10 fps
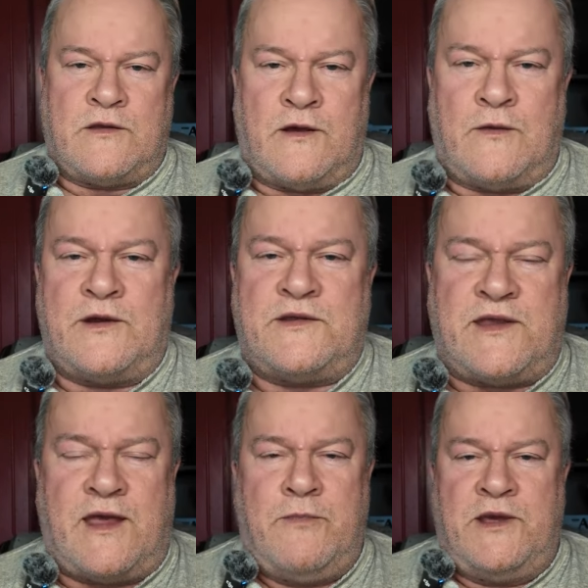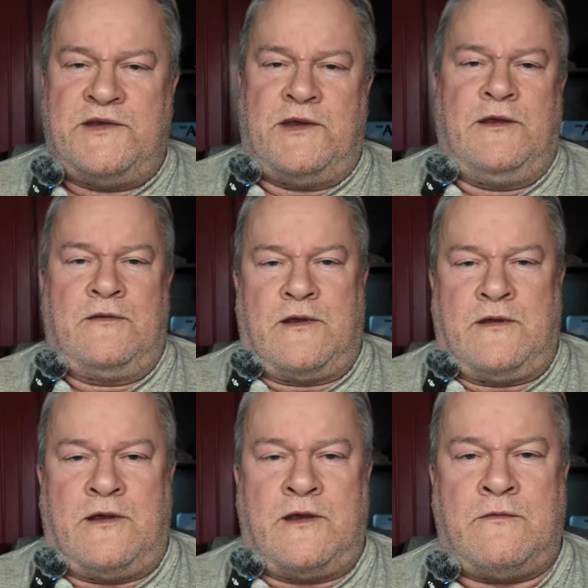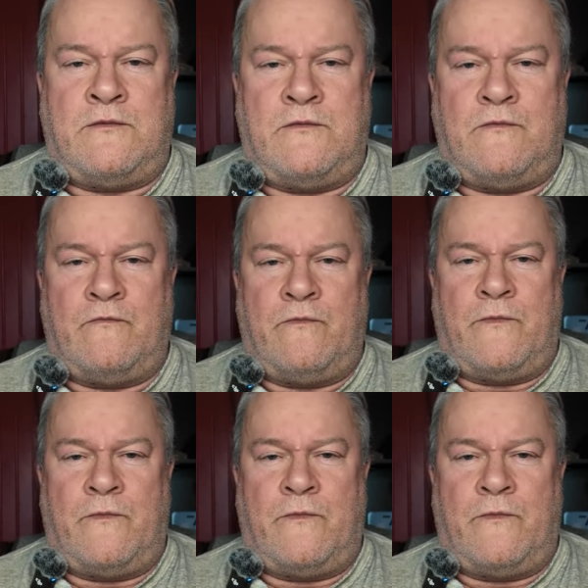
So I want to stay busy and